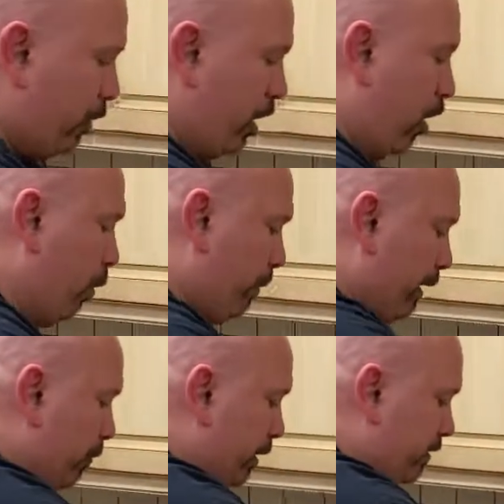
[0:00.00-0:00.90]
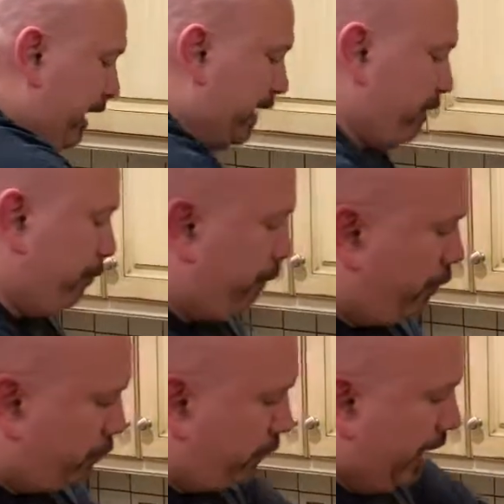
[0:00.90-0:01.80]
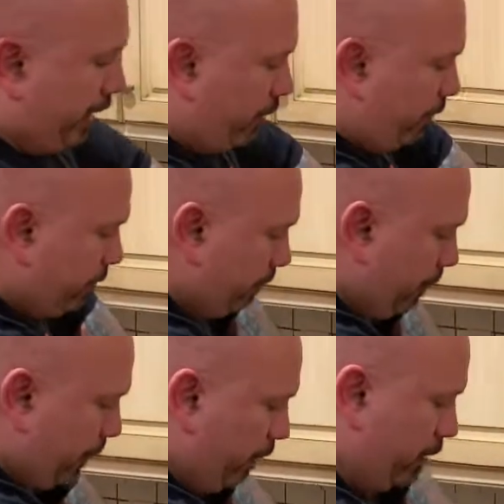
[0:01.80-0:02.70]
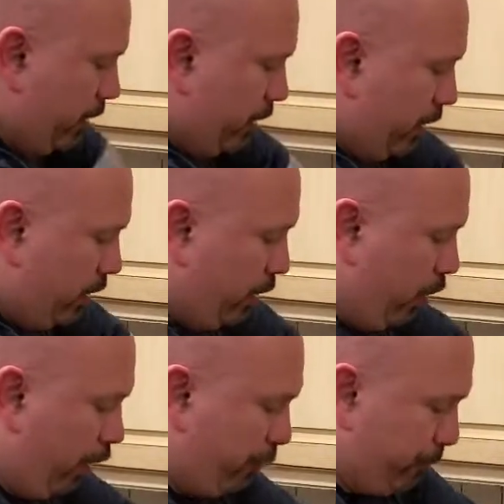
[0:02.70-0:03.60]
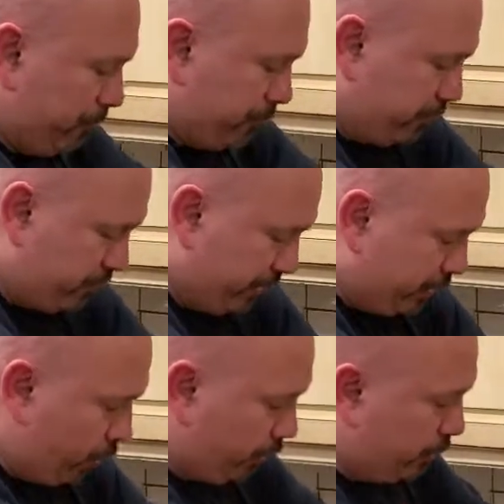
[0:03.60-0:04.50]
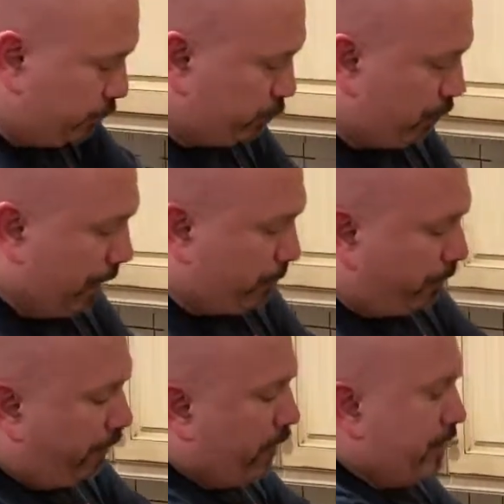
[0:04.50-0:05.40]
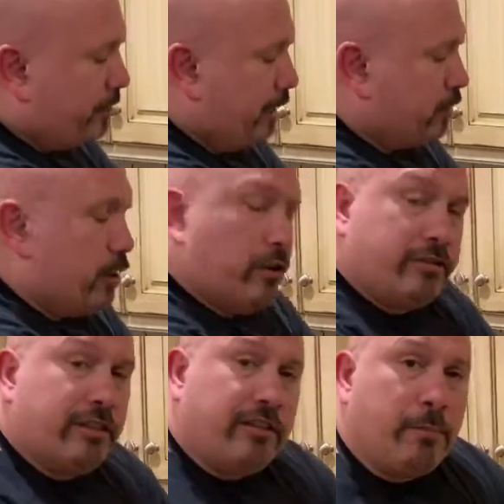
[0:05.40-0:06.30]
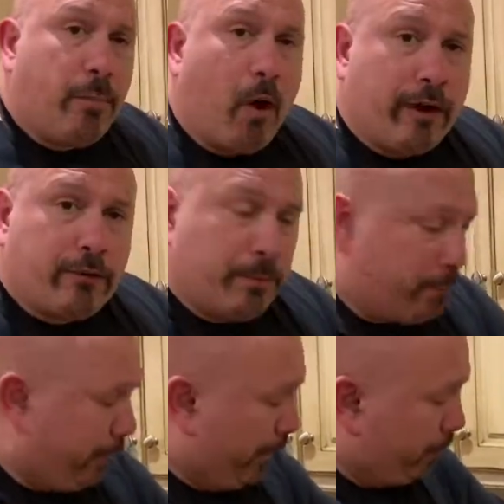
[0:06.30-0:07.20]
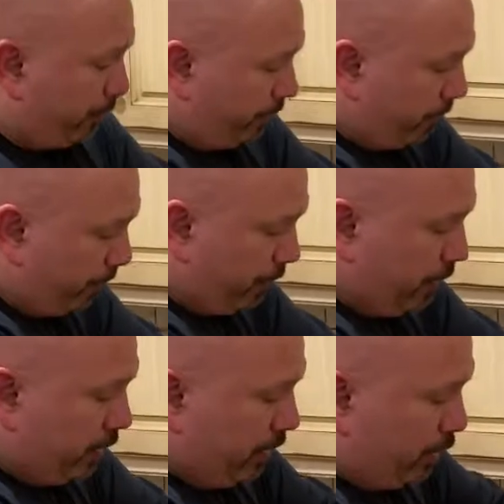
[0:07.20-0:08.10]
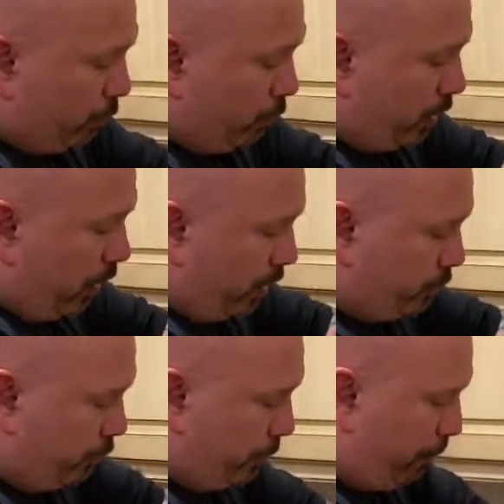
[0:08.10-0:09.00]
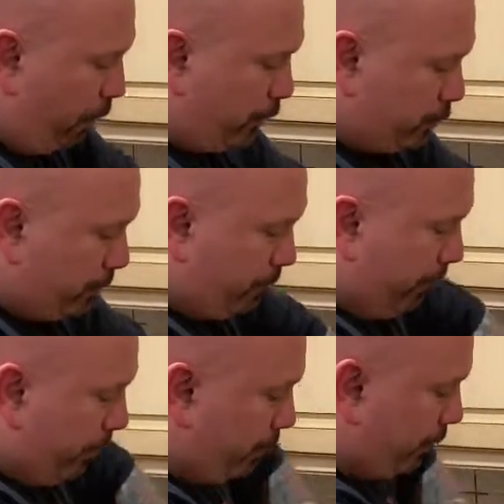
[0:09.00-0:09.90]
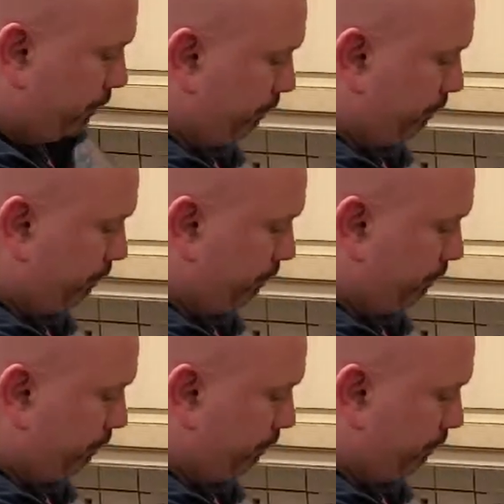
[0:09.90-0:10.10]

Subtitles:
going to open it. We're going to take the first layer off, which is the Tony Luke's wrapper. Then you'll notice it's in parchment paper. We're going to undo the parchment paper,